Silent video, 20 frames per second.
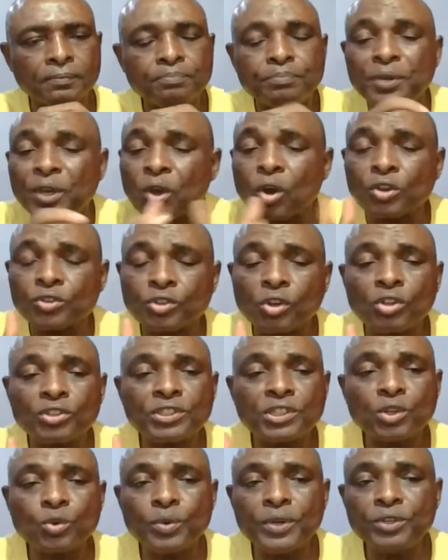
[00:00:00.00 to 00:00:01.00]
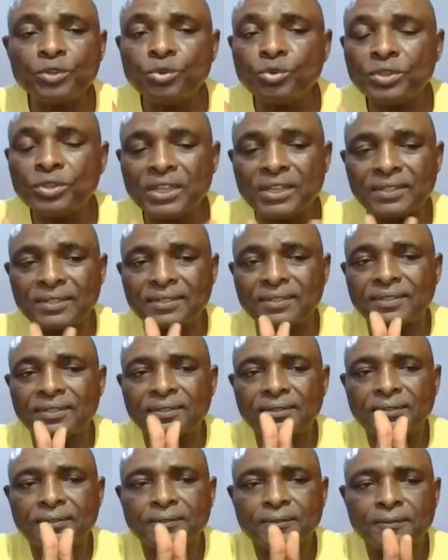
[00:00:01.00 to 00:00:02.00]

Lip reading: Because until we do this,